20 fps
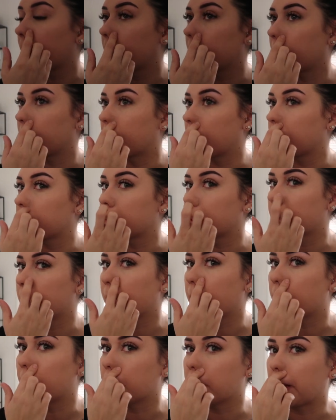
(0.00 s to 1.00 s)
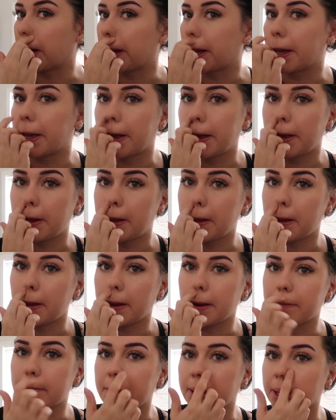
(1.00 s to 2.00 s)
Sometimes I'll go like
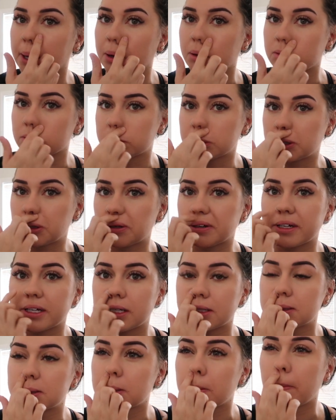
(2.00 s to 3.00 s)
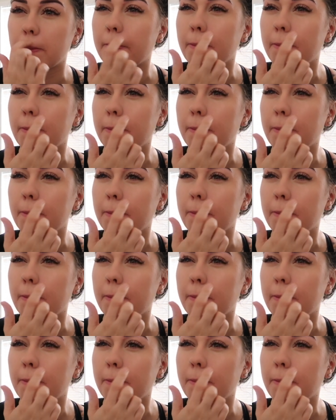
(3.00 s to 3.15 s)
in my nose crease